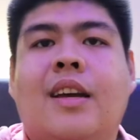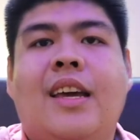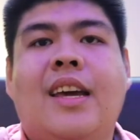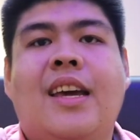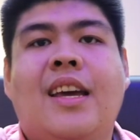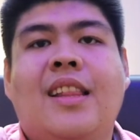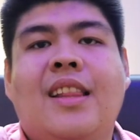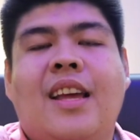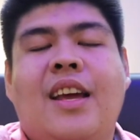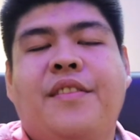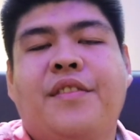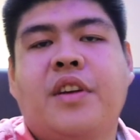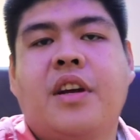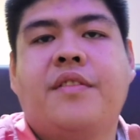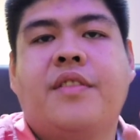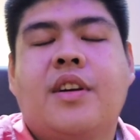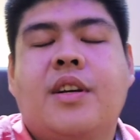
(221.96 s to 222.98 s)
And here
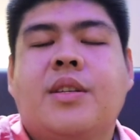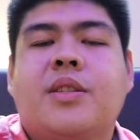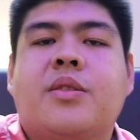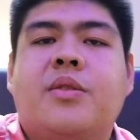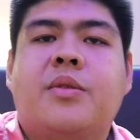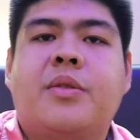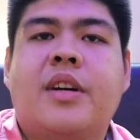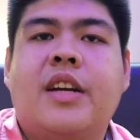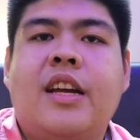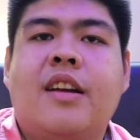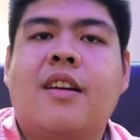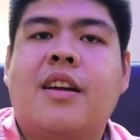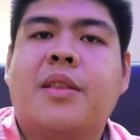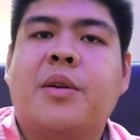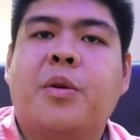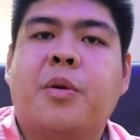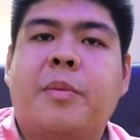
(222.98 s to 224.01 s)
forever, so we're
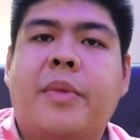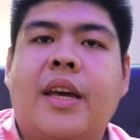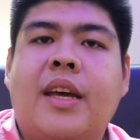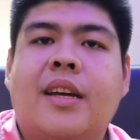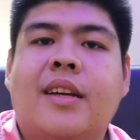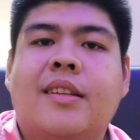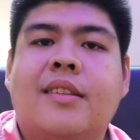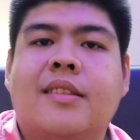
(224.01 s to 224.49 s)
here at Hobing.